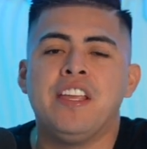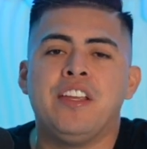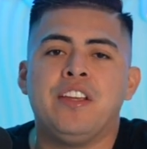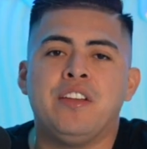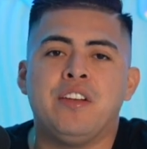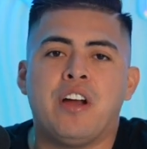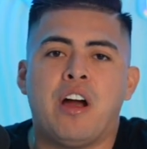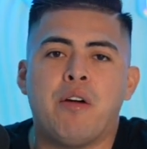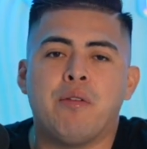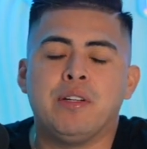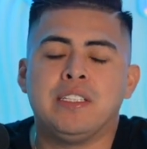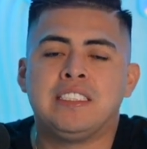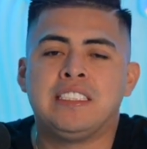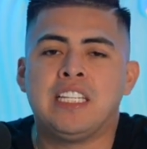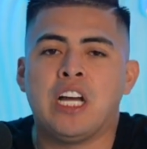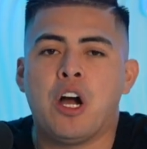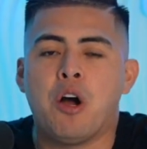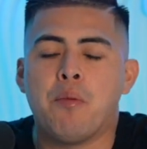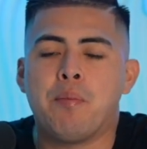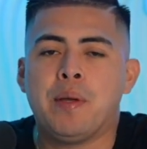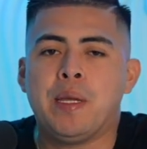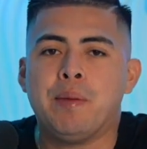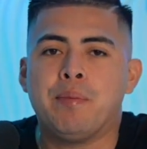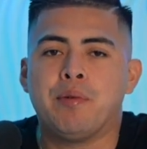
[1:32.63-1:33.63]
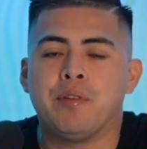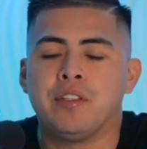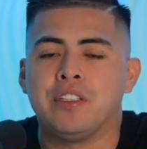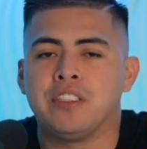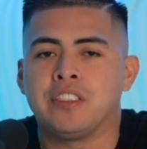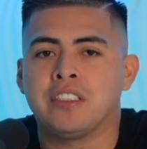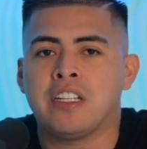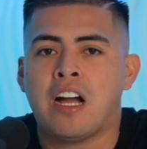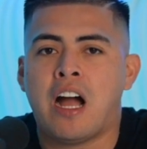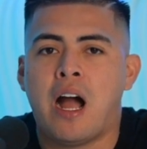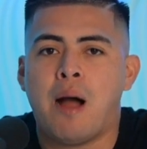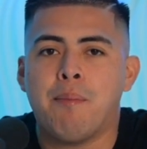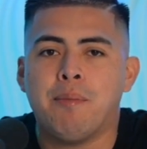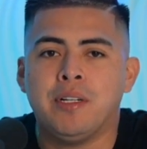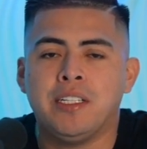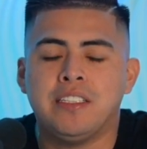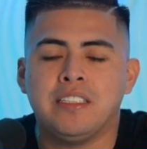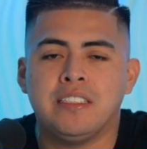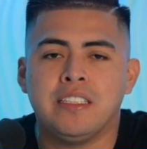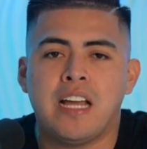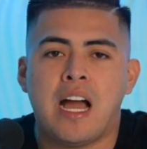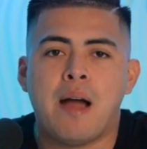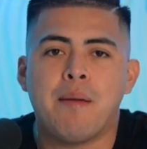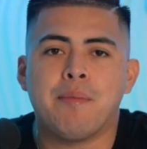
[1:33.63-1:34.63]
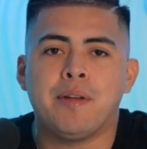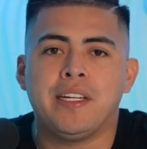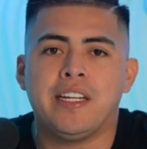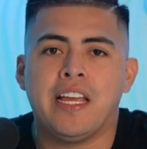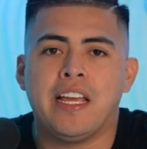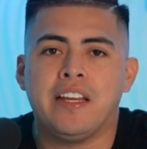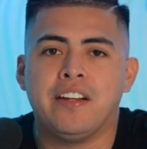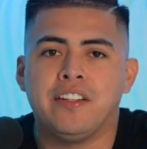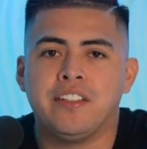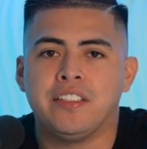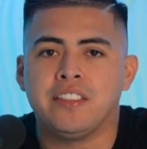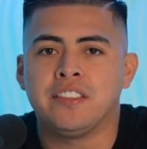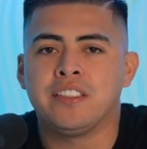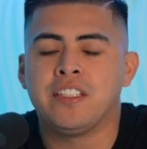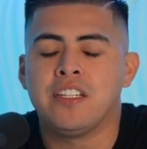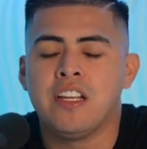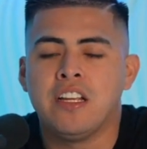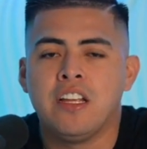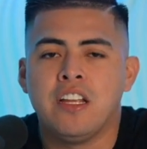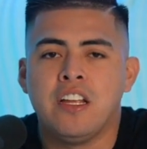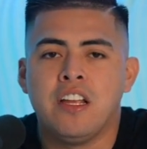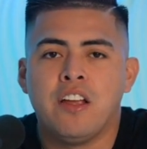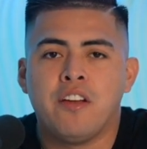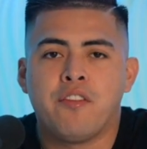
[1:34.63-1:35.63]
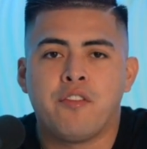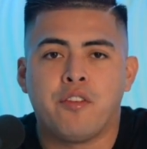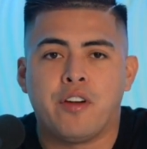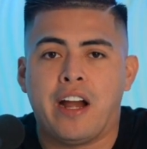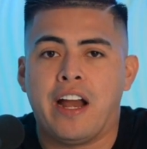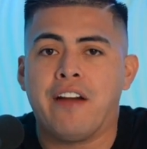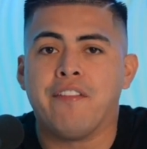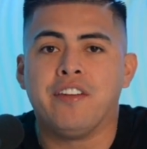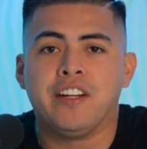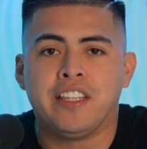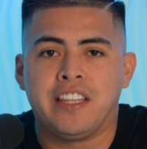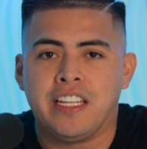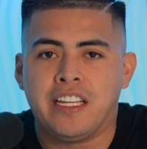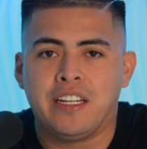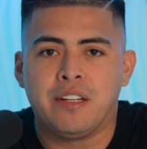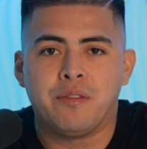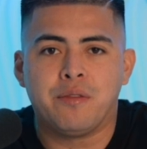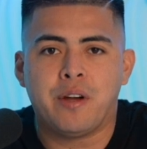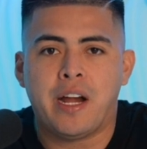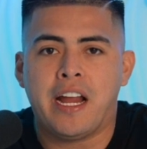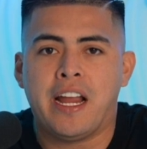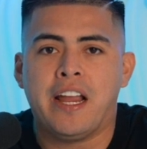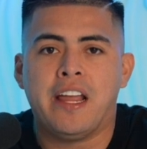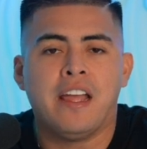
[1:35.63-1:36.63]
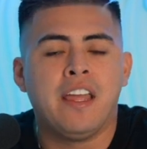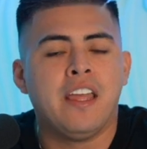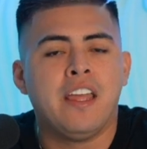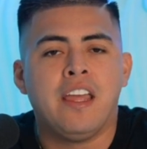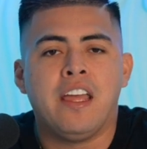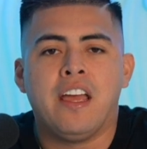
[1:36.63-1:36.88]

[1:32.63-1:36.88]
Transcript: I always tell people there's common denominators for everything, right?